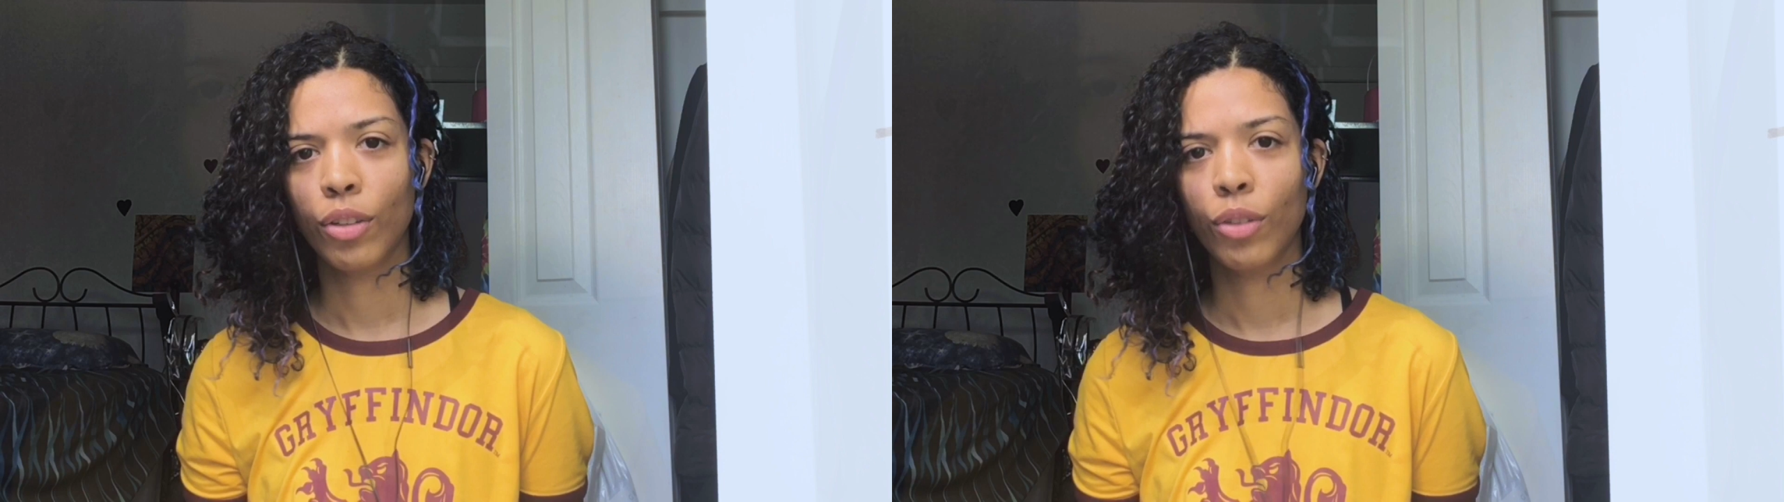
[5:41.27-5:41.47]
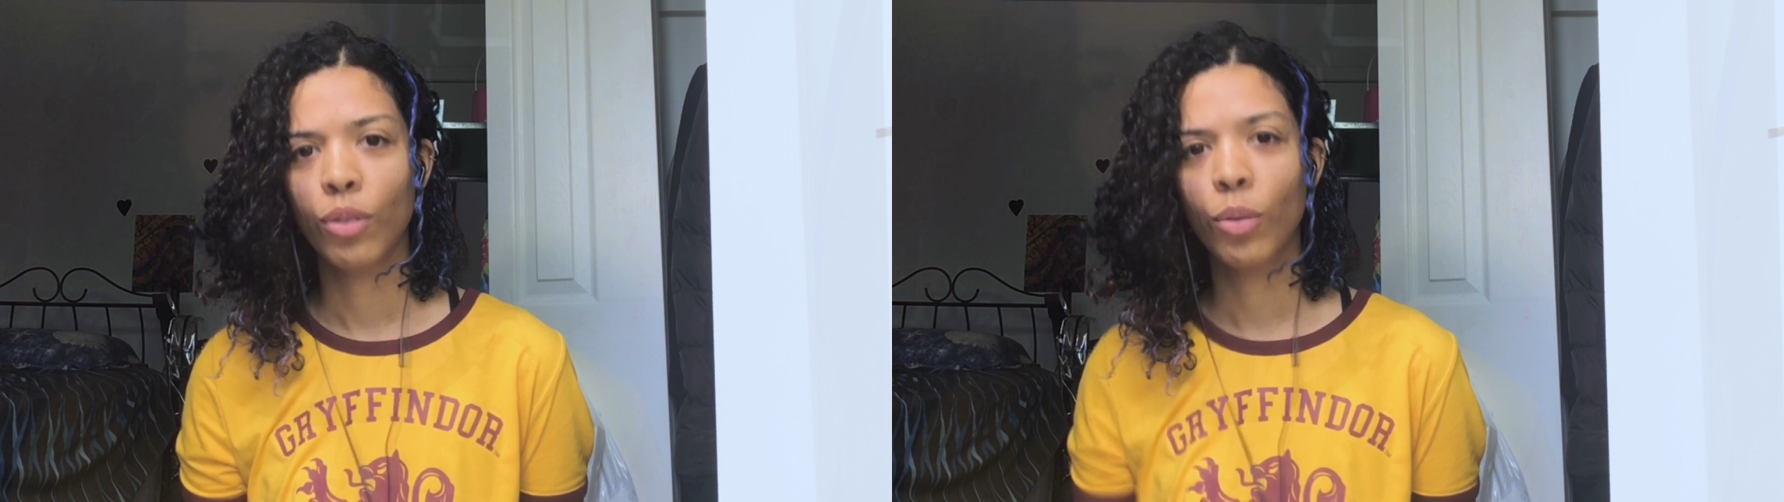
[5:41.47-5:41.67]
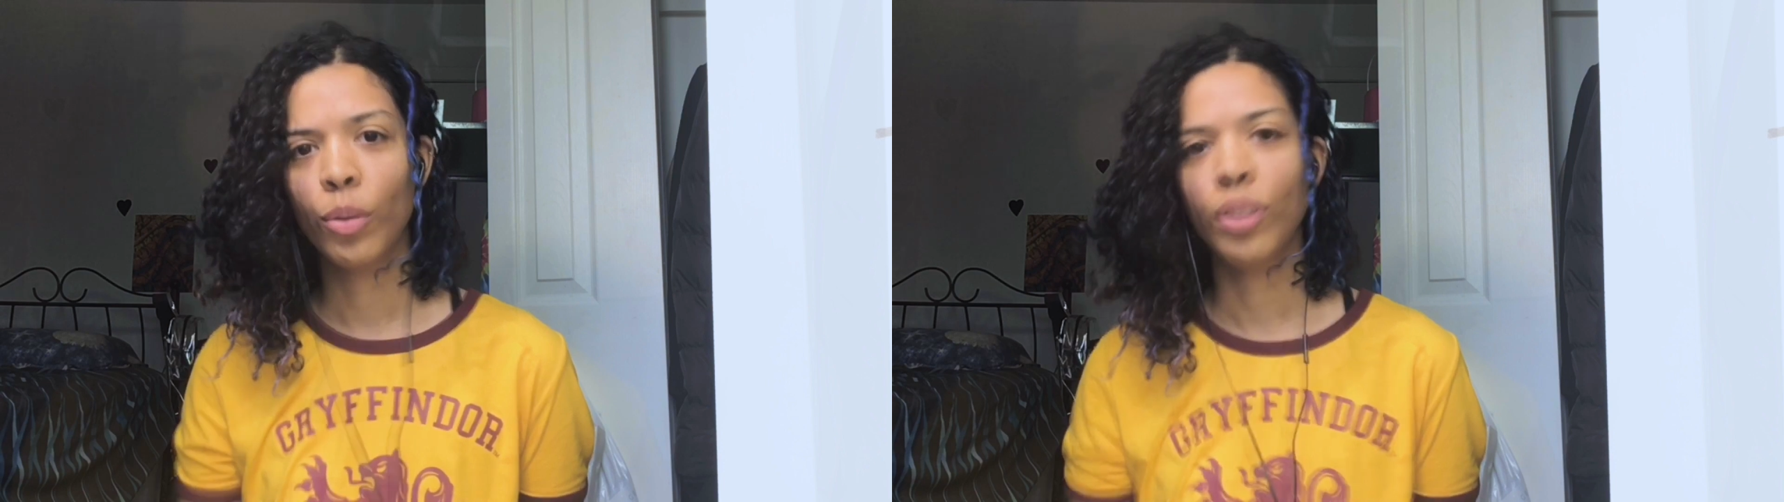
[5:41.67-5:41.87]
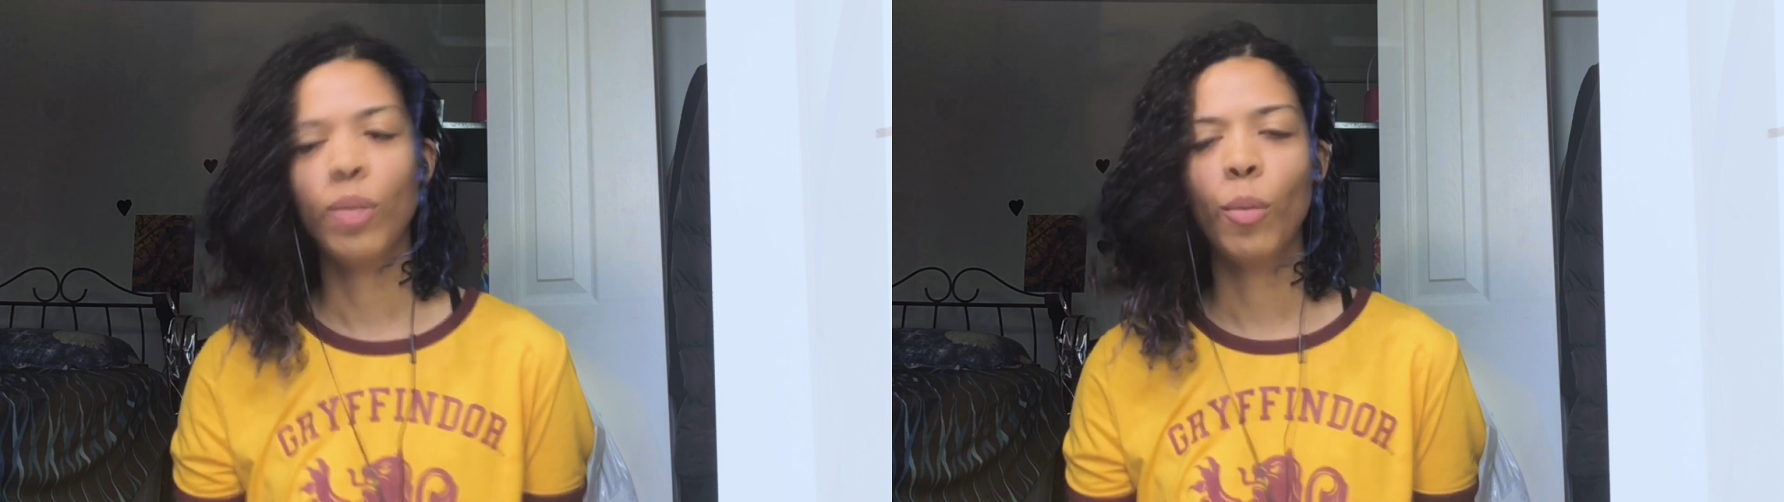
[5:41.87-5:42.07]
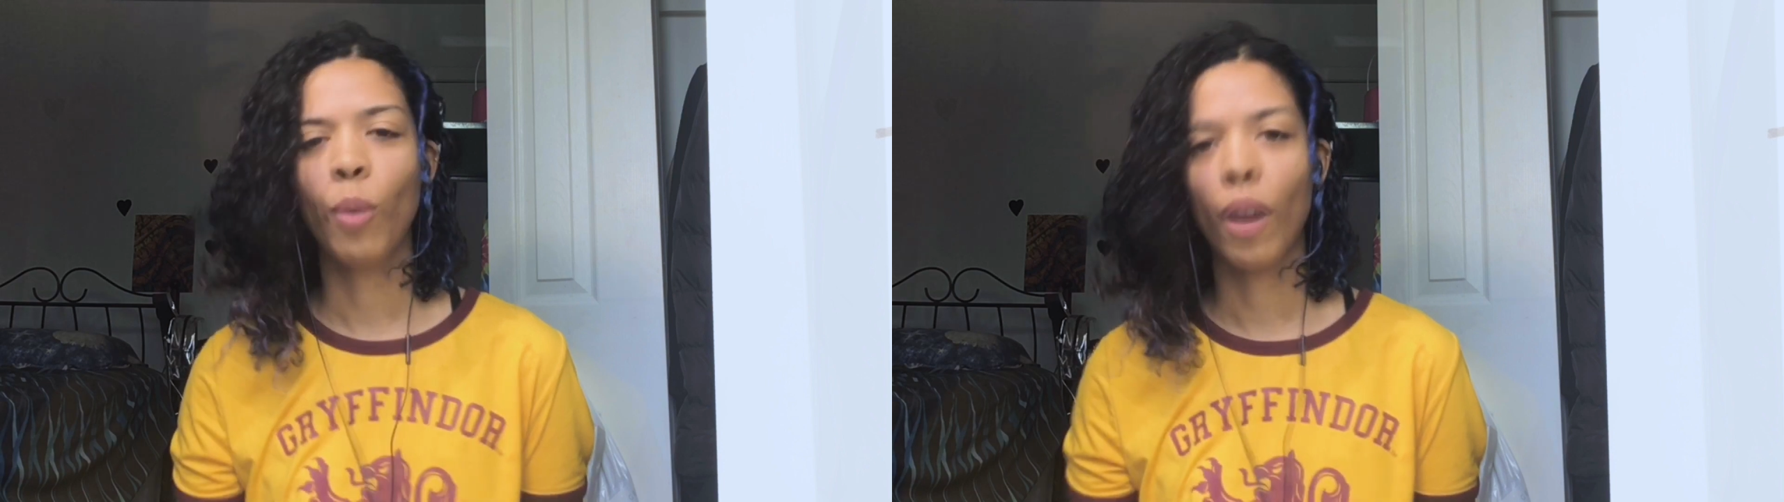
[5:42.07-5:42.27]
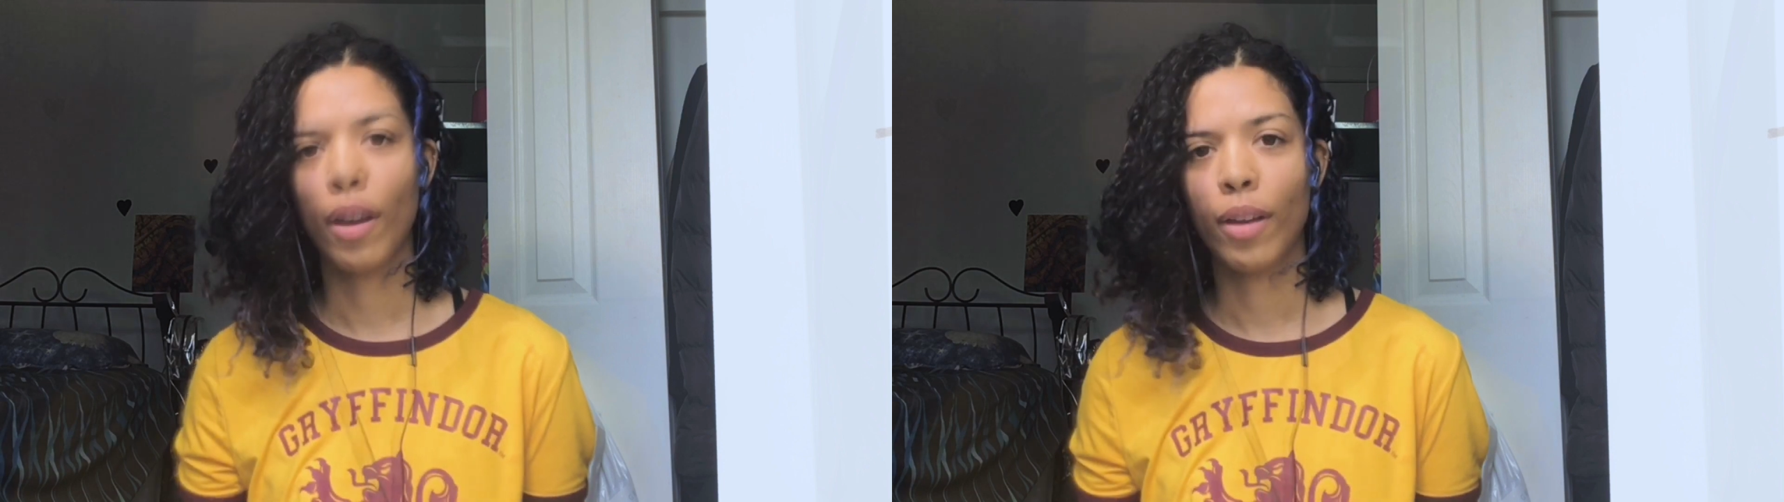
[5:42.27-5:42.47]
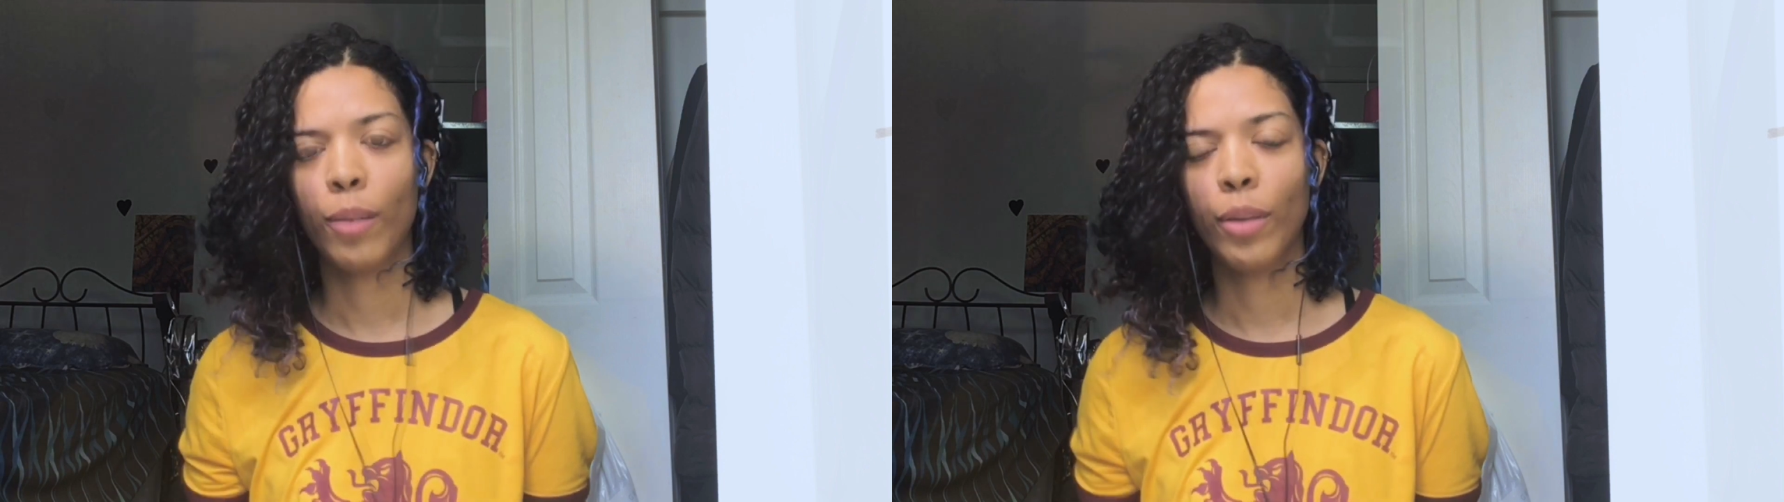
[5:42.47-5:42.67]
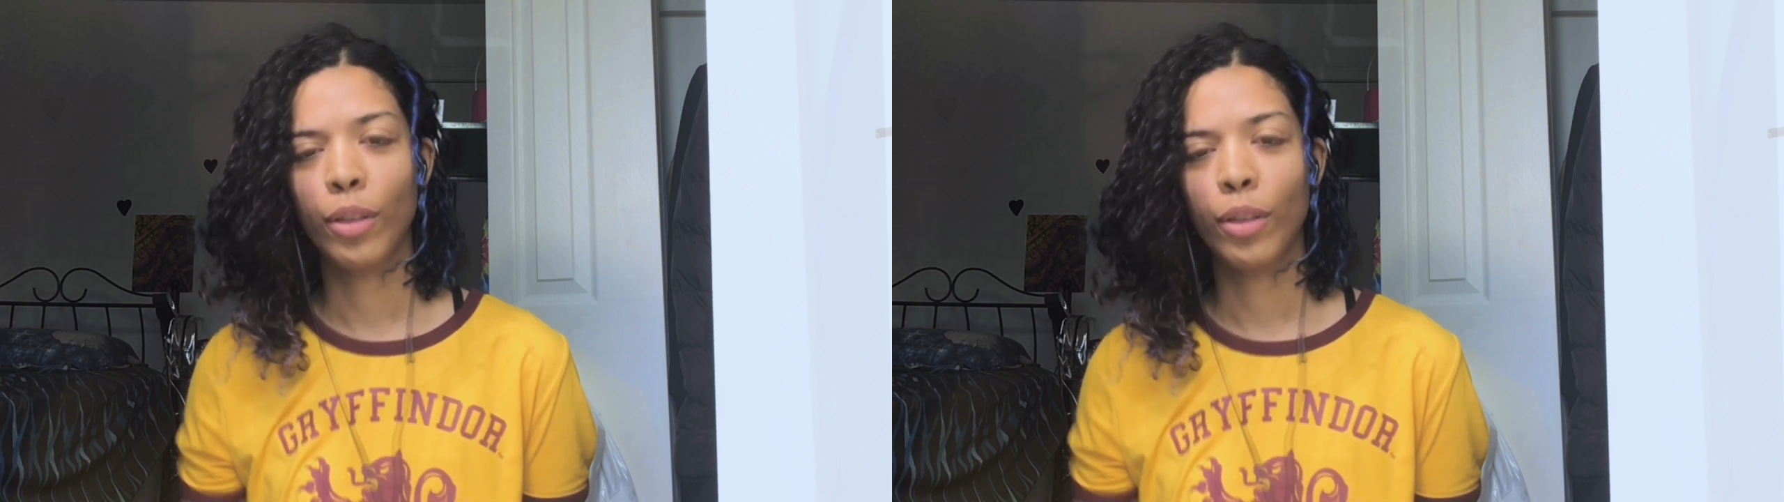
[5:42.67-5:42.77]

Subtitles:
the reason why we